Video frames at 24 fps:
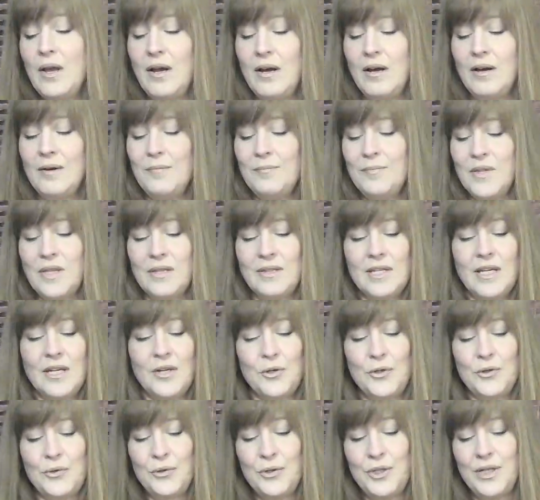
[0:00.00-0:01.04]
um, that they
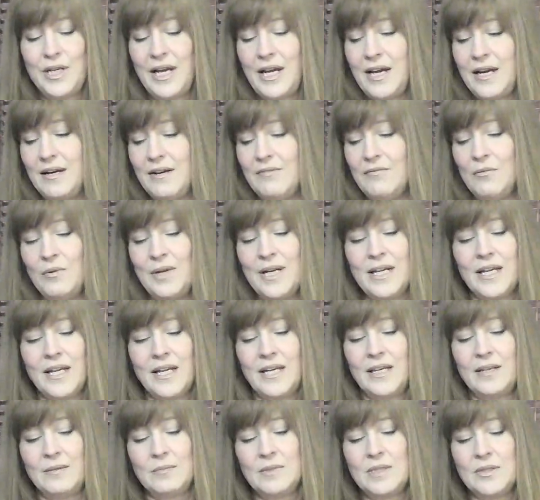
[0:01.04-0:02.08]
could have when it
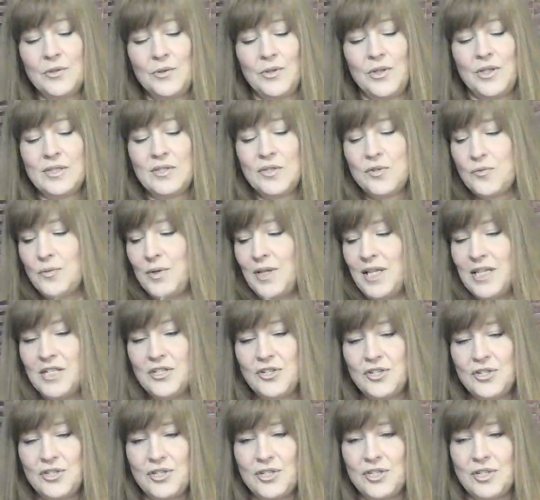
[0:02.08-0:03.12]
came to this
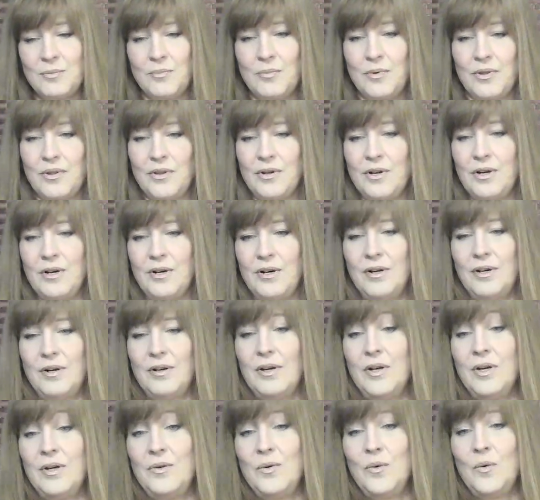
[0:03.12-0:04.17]
relationship with her.
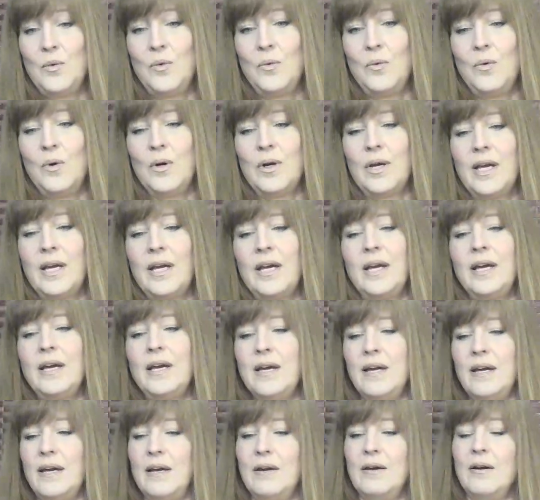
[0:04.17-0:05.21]
Oh,
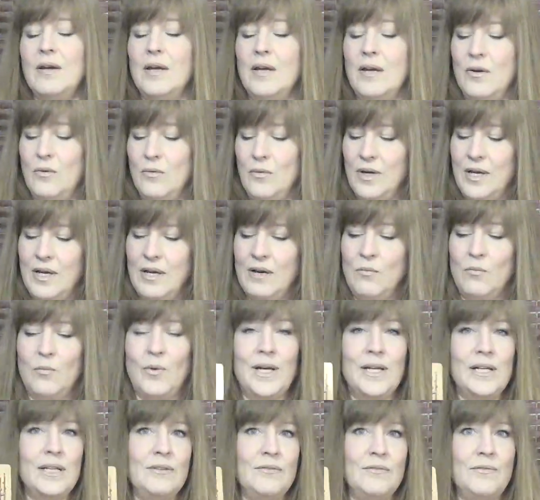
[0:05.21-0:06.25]
okay. We have
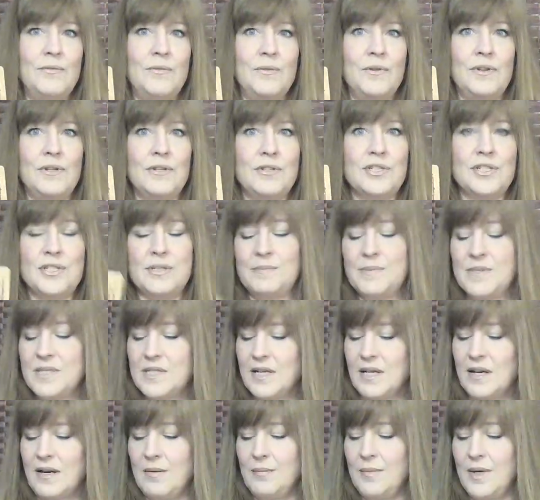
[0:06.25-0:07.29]
waiting for their ships
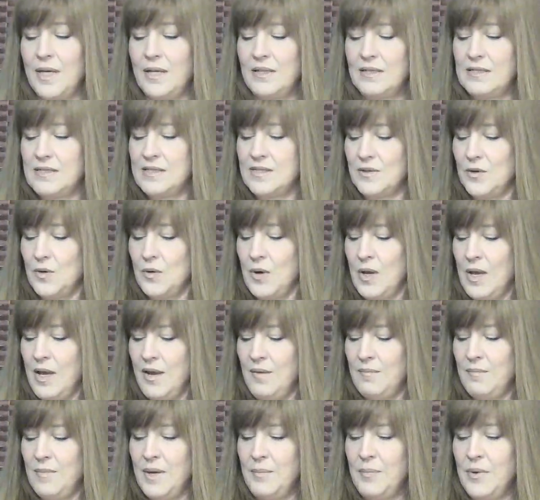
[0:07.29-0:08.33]
to come in. So
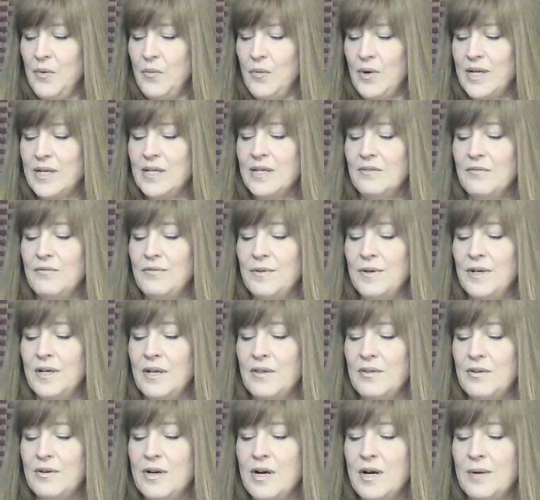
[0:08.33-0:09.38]
maybe waiting for
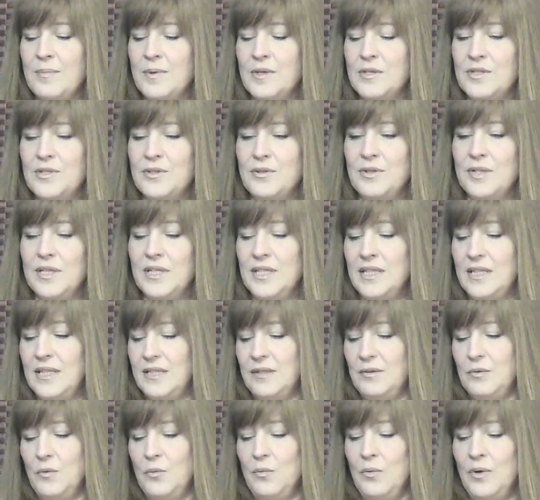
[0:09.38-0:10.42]
another
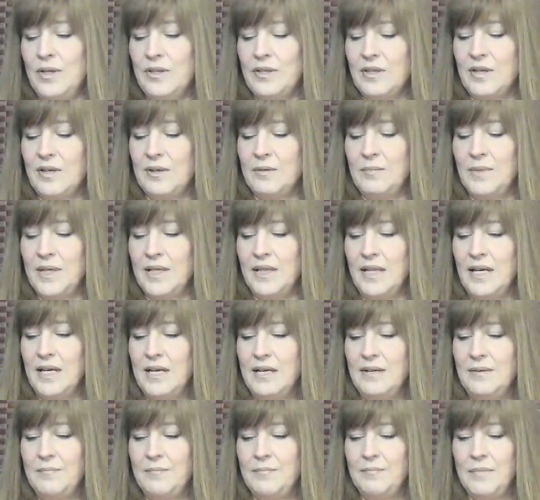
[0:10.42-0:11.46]
opportunity with
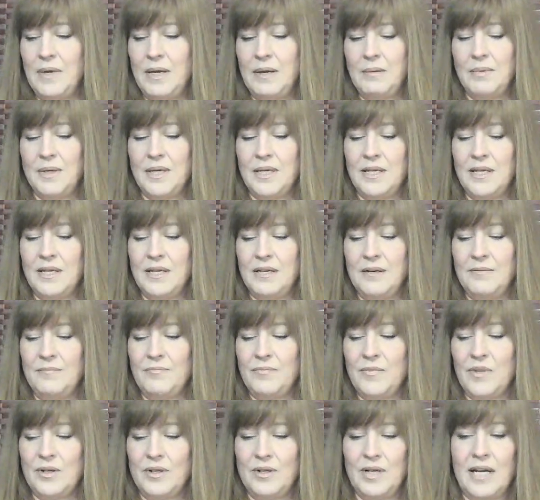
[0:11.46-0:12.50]
Camila. Maybe
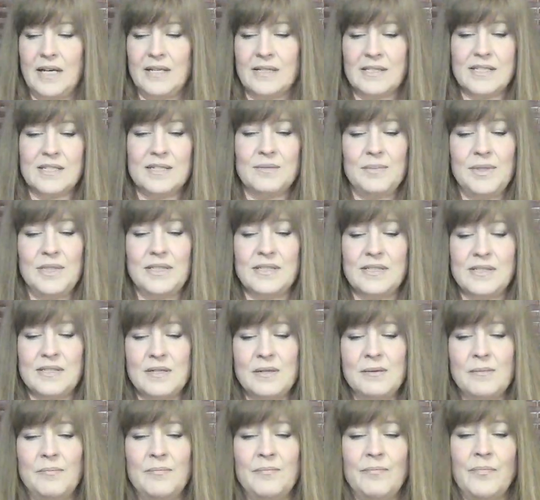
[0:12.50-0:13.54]
there has to be
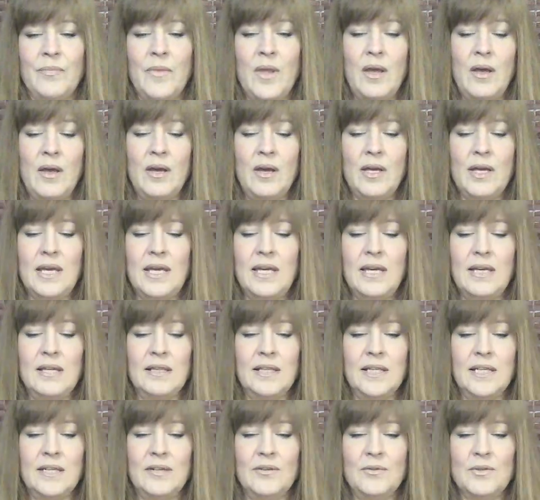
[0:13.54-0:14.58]
some
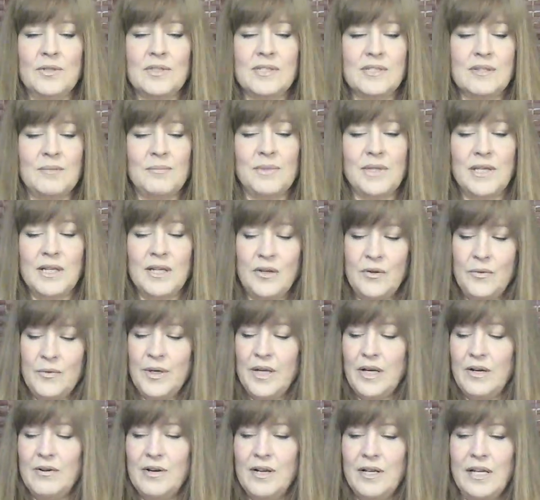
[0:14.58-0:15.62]
healing or something
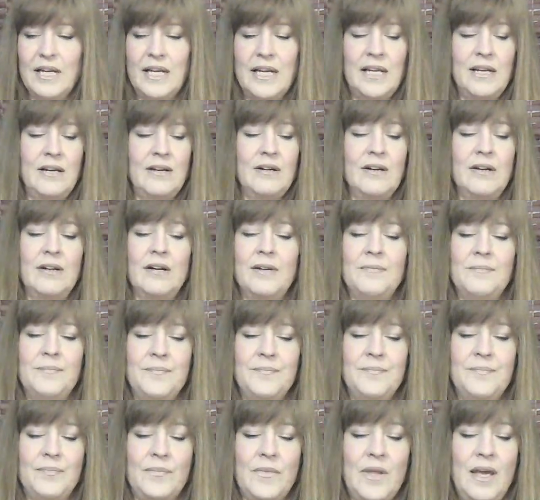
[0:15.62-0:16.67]
going on here.
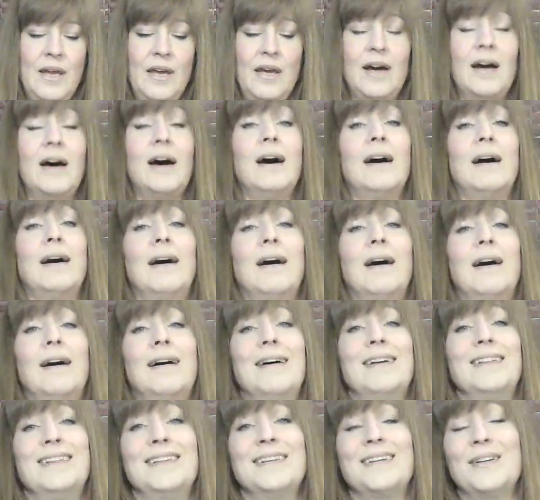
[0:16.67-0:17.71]

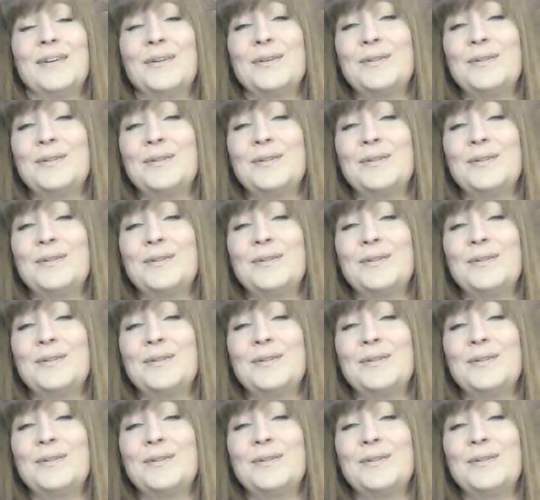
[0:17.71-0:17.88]
Haha, look